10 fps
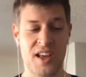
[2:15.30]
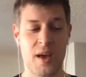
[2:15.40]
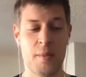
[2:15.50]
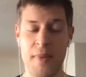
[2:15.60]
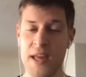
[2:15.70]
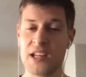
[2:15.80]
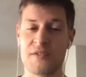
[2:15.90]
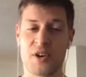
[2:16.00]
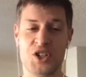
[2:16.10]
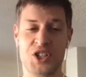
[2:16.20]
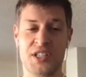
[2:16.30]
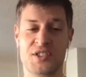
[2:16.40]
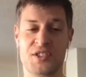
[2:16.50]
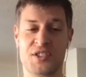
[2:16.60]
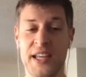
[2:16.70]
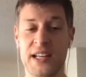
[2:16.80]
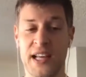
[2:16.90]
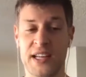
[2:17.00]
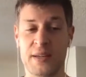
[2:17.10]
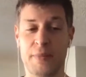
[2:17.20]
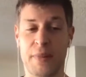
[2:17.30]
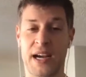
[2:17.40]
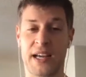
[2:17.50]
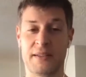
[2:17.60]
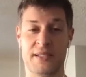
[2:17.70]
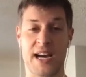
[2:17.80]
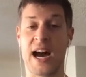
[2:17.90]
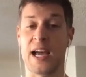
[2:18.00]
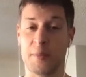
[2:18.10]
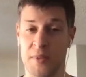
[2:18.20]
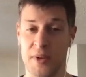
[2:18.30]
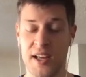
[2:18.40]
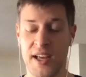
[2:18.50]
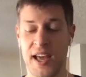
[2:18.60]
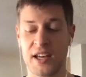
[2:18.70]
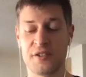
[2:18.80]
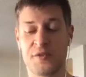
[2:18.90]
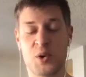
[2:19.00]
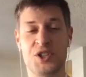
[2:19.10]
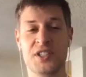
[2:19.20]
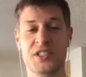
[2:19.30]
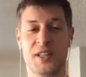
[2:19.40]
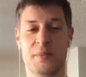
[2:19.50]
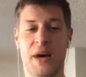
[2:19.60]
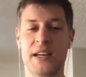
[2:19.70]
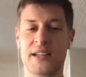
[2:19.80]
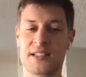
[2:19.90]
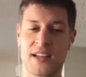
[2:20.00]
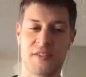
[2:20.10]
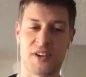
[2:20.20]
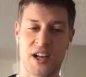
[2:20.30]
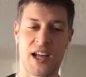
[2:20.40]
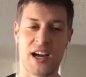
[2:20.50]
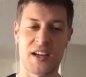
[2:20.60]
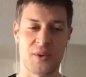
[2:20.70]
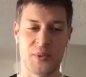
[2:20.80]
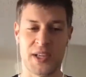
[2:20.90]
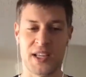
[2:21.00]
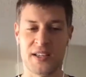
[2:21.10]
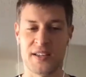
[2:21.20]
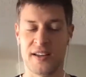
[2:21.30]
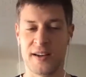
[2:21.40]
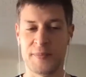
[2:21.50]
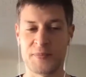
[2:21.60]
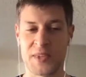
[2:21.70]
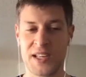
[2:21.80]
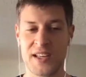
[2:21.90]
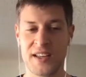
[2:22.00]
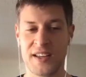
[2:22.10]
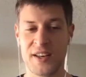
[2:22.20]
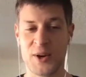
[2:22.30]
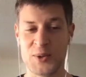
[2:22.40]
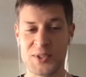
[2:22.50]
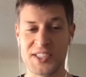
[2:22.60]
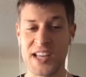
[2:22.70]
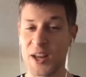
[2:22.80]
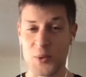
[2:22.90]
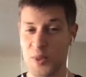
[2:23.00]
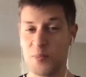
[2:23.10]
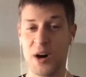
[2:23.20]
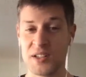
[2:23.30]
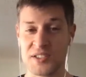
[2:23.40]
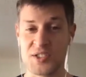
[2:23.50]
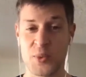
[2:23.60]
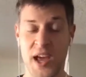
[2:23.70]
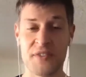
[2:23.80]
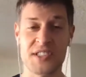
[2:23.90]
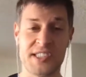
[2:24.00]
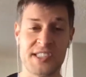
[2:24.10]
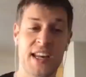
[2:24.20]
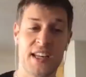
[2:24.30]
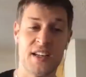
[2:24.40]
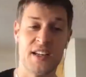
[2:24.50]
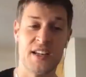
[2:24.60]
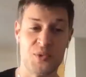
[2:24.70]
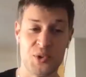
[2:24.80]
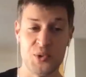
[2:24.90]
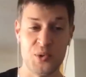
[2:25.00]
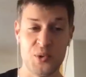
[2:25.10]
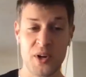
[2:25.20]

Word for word: many of our genes are regulated by time. And unfortunately, the body doesn't have a clock that we can um, you know set with buttons we have to set it through